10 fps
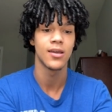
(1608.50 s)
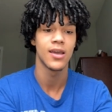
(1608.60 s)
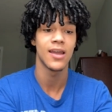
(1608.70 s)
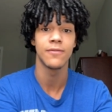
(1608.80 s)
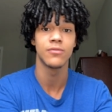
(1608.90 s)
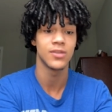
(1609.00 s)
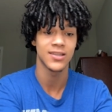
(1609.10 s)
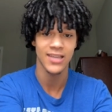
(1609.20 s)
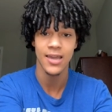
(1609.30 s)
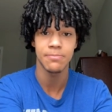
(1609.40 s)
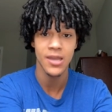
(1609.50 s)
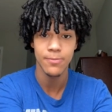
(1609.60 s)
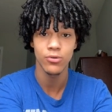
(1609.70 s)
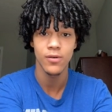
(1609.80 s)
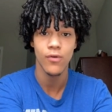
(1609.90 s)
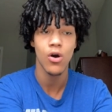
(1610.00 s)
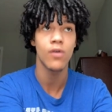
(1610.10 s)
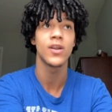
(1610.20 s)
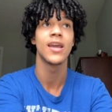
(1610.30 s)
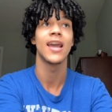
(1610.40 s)
and the same people
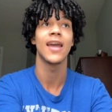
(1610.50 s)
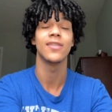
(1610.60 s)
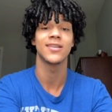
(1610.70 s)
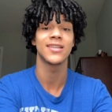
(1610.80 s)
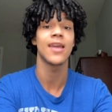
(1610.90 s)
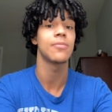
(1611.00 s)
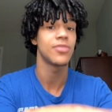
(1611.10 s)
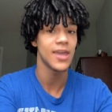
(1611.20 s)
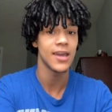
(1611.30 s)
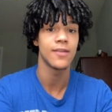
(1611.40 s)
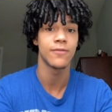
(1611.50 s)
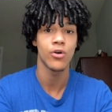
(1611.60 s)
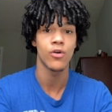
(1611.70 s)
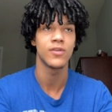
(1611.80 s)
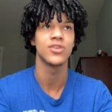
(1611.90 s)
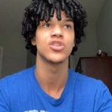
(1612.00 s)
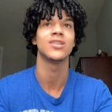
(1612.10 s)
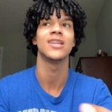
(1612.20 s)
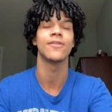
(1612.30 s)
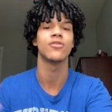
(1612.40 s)
involved and the same thing involved,
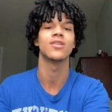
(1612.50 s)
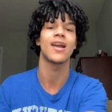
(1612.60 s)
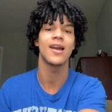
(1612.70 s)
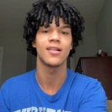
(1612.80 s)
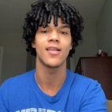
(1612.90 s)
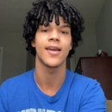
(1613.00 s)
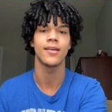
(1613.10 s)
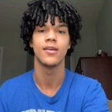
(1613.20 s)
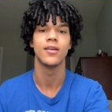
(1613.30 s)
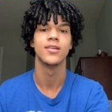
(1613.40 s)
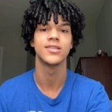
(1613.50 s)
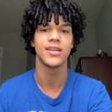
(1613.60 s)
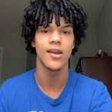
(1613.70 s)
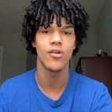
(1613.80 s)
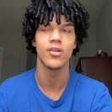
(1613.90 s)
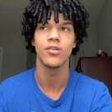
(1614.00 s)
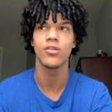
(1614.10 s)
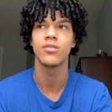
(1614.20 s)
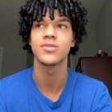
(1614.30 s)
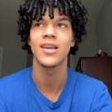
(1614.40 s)
just different kind of like scenario. You know
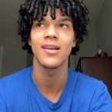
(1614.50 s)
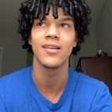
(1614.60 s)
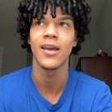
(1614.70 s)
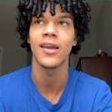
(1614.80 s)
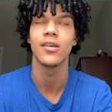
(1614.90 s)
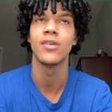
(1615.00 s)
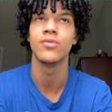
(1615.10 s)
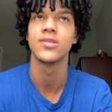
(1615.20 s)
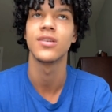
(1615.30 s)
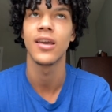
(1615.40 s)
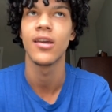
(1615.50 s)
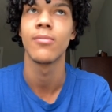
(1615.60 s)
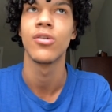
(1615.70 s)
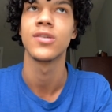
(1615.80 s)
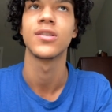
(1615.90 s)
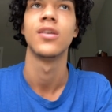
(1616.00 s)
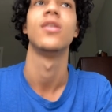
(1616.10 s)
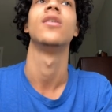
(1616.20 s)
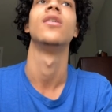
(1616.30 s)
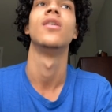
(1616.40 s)
what I'm saying? Like, it was, yeah, bro.
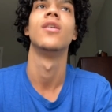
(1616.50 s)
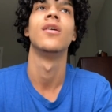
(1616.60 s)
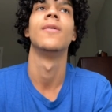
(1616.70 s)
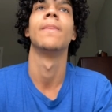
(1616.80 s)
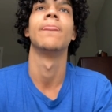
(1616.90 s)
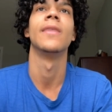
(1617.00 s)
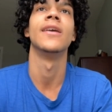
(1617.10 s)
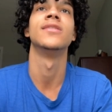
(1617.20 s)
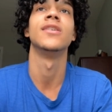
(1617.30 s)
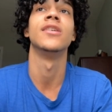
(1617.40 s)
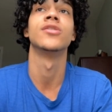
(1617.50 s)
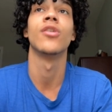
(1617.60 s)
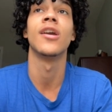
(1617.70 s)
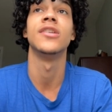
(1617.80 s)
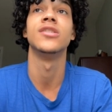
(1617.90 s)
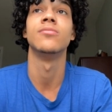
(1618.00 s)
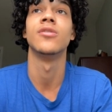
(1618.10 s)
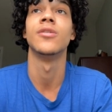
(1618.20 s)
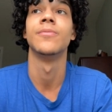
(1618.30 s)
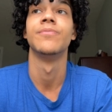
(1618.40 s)
It's crazy,
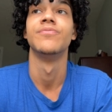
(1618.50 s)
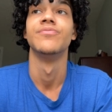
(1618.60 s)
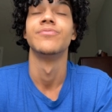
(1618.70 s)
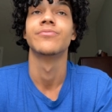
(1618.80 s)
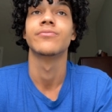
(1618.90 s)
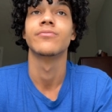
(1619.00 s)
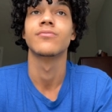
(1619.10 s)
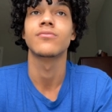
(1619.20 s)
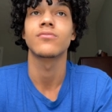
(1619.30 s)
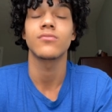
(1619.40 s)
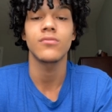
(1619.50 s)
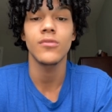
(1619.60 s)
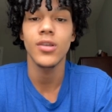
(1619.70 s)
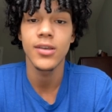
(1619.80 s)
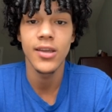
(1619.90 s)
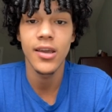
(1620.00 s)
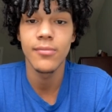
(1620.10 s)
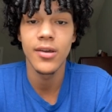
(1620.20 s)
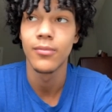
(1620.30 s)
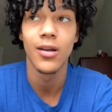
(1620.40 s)
but yeah,
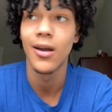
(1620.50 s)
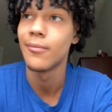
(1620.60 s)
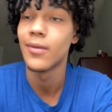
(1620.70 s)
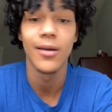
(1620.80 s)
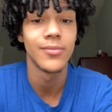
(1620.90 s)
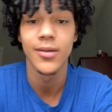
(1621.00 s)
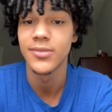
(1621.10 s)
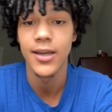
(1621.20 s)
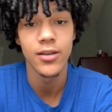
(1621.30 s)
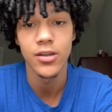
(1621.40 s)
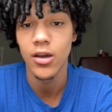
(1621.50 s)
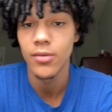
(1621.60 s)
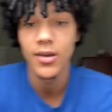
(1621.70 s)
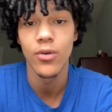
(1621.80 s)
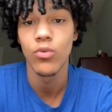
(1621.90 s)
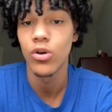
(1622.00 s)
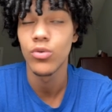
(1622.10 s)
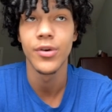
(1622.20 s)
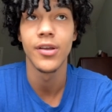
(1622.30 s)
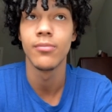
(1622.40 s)
man. I'm telling y'all, man,
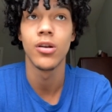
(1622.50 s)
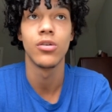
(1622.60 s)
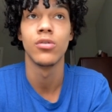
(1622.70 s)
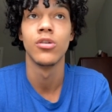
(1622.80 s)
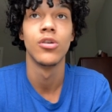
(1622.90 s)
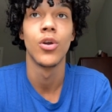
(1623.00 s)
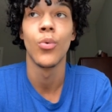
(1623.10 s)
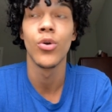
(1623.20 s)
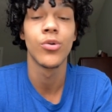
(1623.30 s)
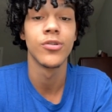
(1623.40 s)
work with it, bro. Work